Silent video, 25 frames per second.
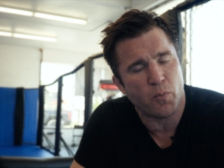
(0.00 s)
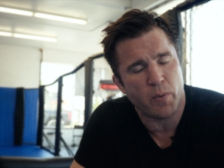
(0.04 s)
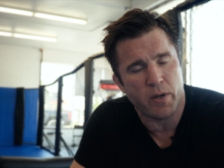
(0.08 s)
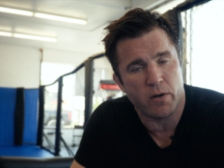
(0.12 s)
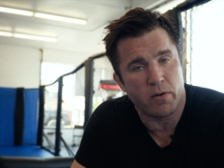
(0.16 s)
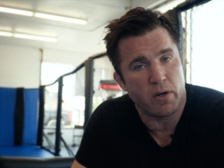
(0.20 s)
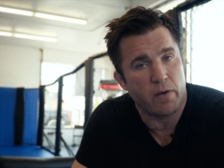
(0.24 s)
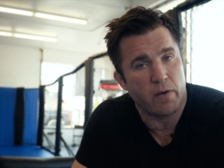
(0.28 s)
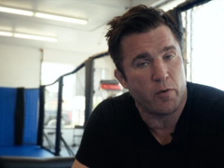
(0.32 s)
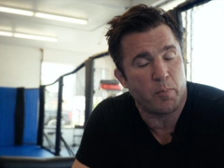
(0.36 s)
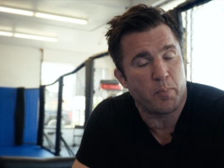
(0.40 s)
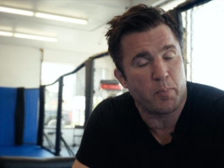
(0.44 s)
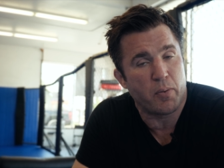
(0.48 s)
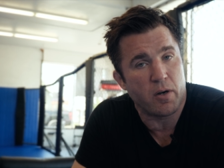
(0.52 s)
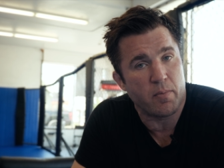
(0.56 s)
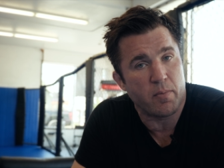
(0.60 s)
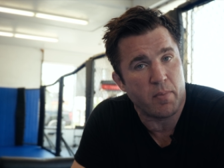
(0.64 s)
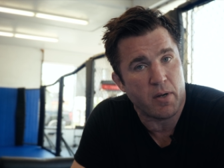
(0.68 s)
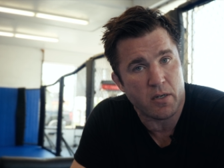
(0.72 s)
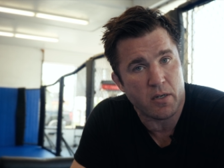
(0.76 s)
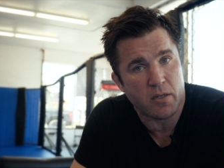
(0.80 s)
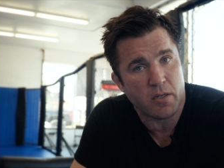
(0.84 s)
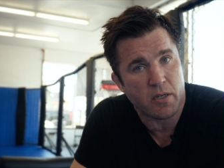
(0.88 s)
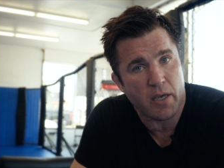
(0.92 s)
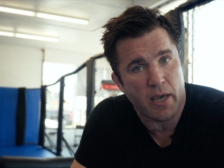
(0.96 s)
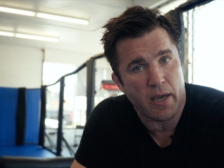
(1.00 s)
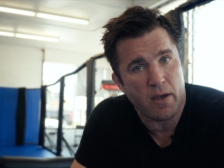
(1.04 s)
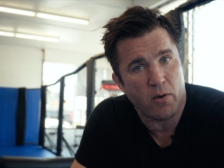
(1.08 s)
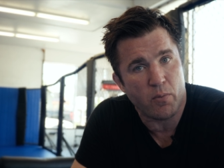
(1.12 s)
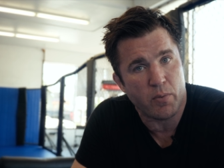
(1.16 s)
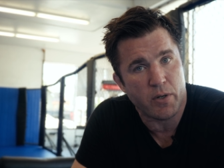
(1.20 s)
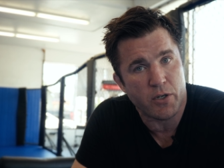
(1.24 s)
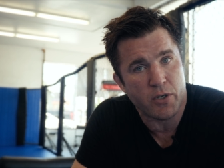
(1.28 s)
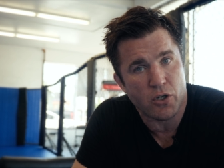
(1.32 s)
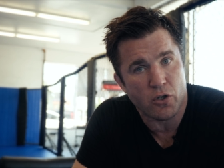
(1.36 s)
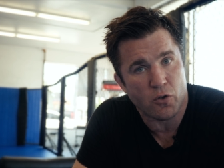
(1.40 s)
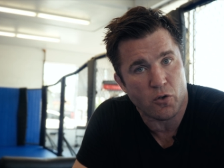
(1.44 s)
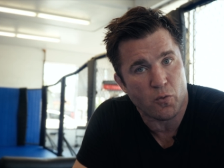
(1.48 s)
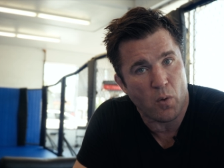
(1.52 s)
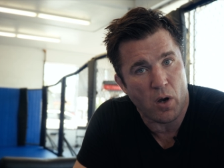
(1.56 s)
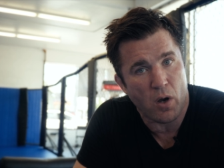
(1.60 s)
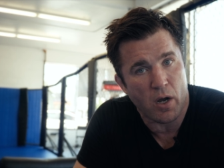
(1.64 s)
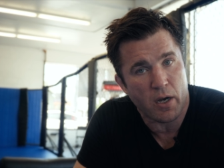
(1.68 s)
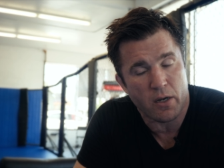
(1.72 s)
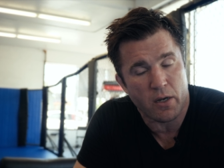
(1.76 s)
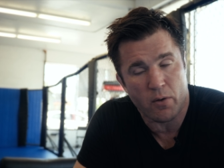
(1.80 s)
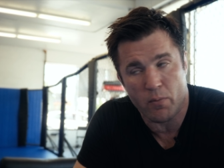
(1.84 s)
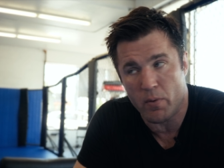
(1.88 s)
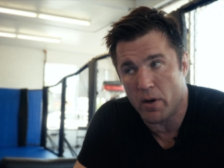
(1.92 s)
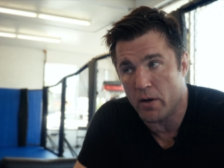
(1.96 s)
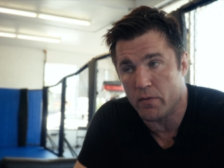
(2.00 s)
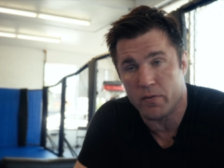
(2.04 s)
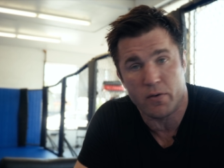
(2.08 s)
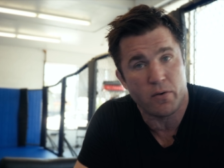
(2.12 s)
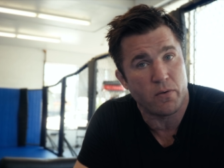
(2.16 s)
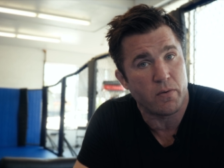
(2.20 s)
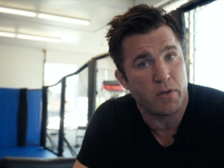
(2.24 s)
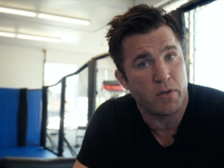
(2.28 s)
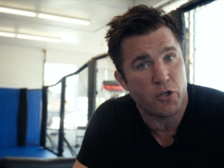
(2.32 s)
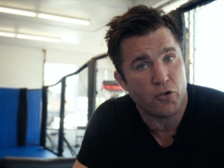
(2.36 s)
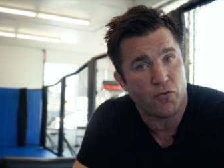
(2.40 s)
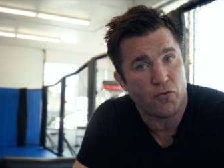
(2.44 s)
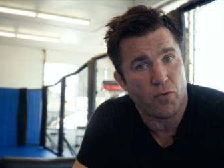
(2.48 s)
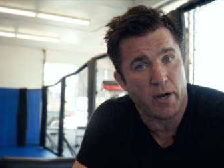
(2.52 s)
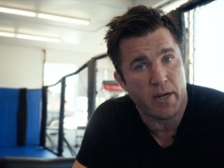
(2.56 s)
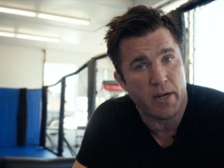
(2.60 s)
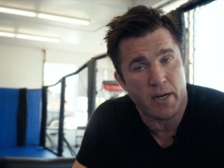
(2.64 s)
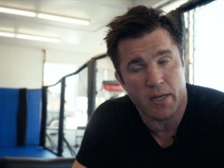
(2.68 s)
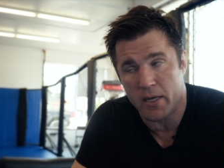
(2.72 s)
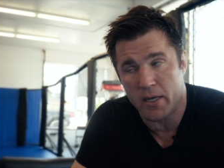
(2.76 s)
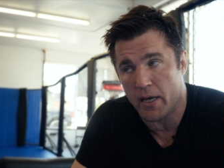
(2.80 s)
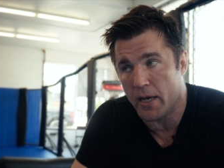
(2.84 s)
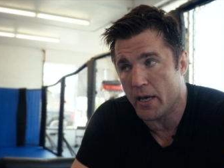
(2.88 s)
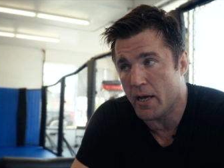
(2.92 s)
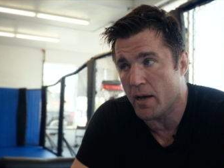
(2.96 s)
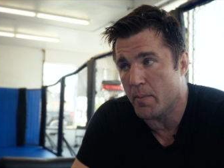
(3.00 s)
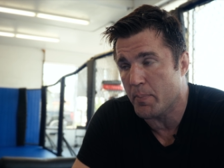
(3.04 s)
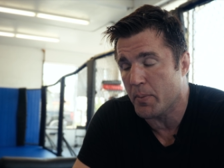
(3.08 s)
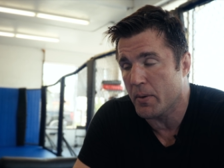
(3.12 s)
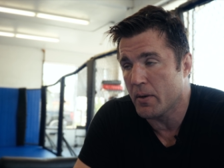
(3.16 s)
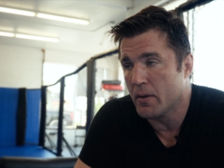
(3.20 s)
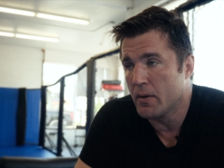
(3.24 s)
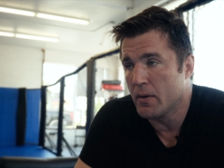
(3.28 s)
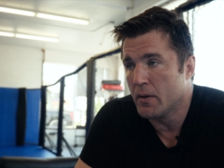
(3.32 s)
We don't ever put him on a scale when he's just walking around during training camp,